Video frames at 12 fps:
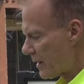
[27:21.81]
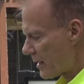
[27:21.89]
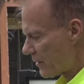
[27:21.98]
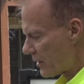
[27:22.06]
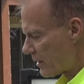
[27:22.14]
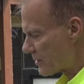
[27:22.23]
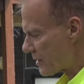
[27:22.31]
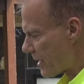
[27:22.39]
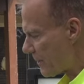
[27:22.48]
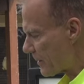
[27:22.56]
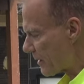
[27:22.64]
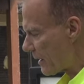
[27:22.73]
And their
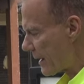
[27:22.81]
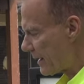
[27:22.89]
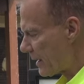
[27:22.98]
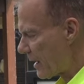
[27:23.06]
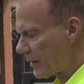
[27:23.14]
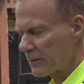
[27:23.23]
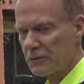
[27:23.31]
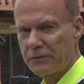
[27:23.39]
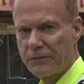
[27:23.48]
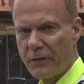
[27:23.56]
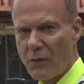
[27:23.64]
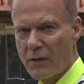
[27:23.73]
top of the line has
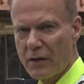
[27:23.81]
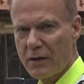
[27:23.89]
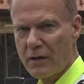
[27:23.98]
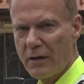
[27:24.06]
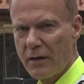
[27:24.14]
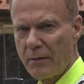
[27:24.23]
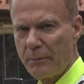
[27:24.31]
four